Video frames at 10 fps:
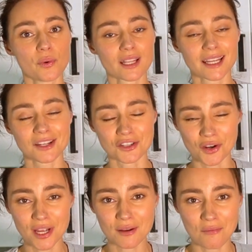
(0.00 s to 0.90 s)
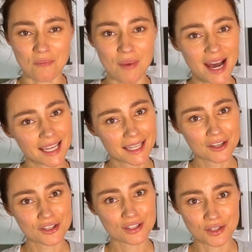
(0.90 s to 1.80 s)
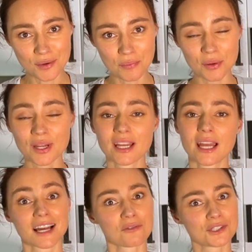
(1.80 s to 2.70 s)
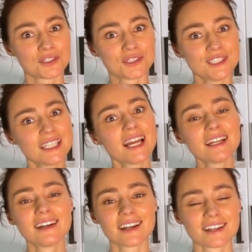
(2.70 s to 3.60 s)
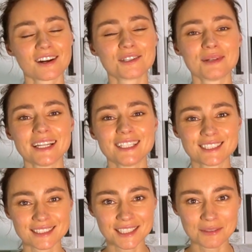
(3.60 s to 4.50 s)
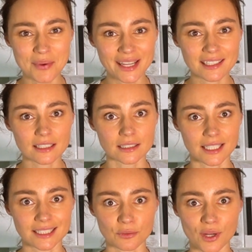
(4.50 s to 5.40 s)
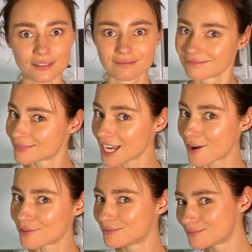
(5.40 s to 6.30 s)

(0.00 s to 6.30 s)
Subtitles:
will enjoy my soup. I wish you a good day, and I can't wait to see you back in the next one. Ciao!